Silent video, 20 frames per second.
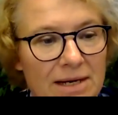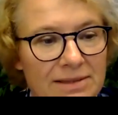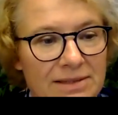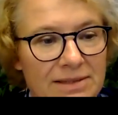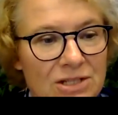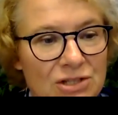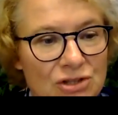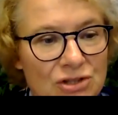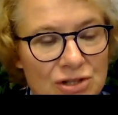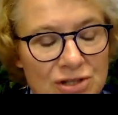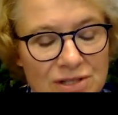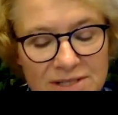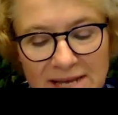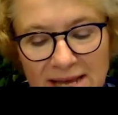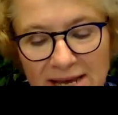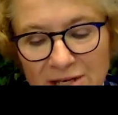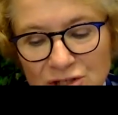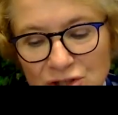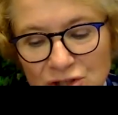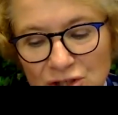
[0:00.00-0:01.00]
Teachers
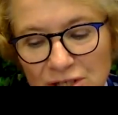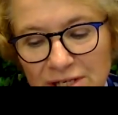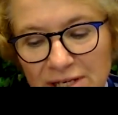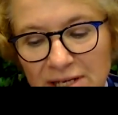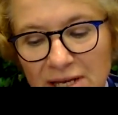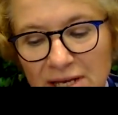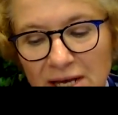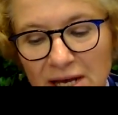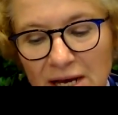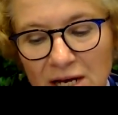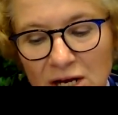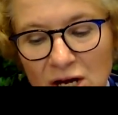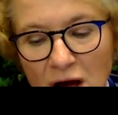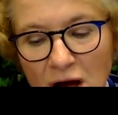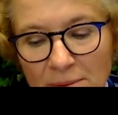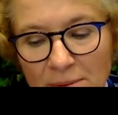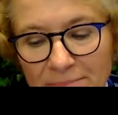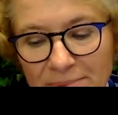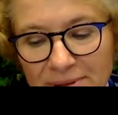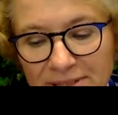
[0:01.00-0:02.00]
actually
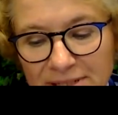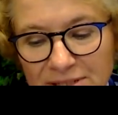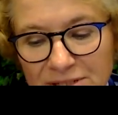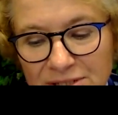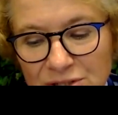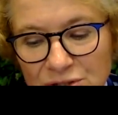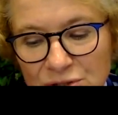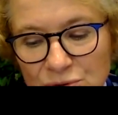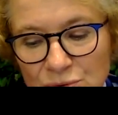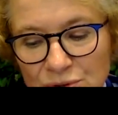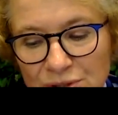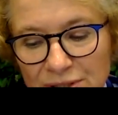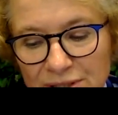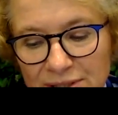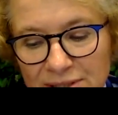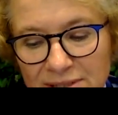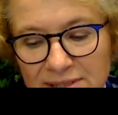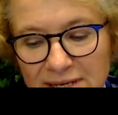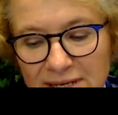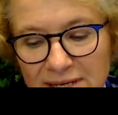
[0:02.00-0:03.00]
accompanied
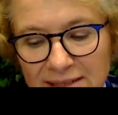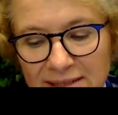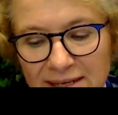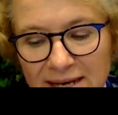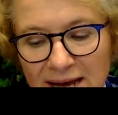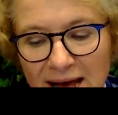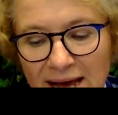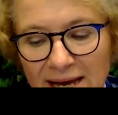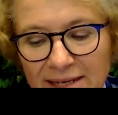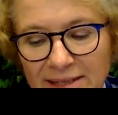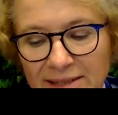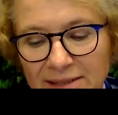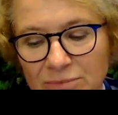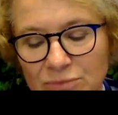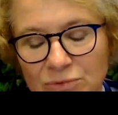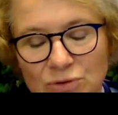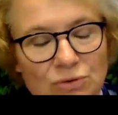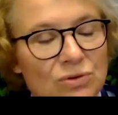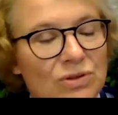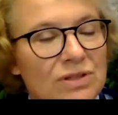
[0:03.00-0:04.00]
students and guide
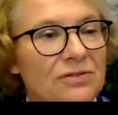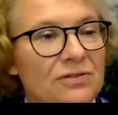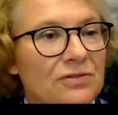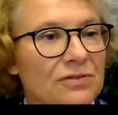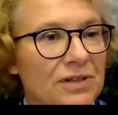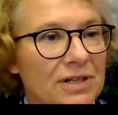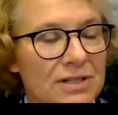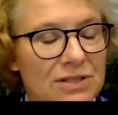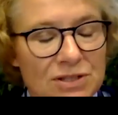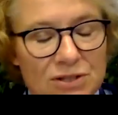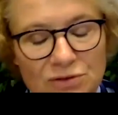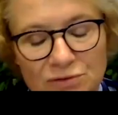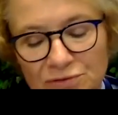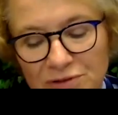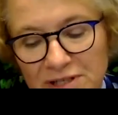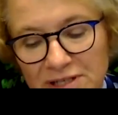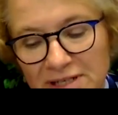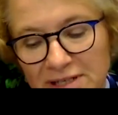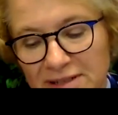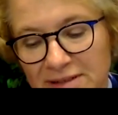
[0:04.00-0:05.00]
them to different
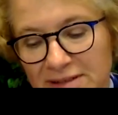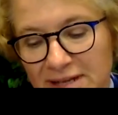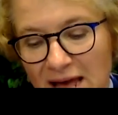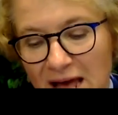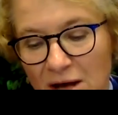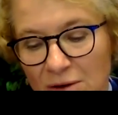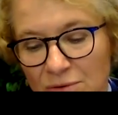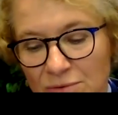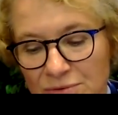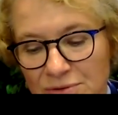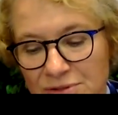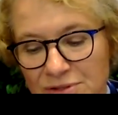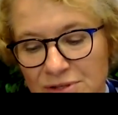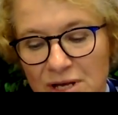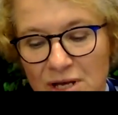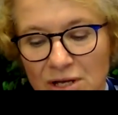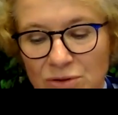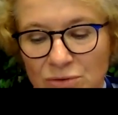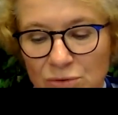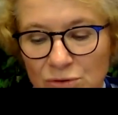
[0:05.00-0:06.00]
Slovenian towns.
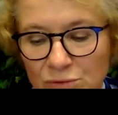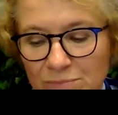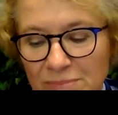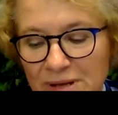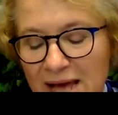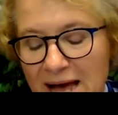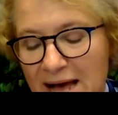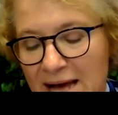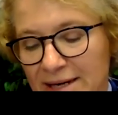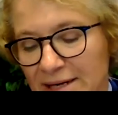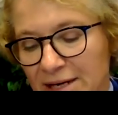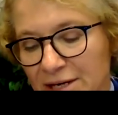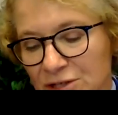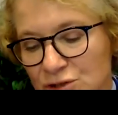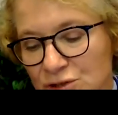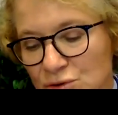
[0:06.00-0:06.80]
Ljubljana,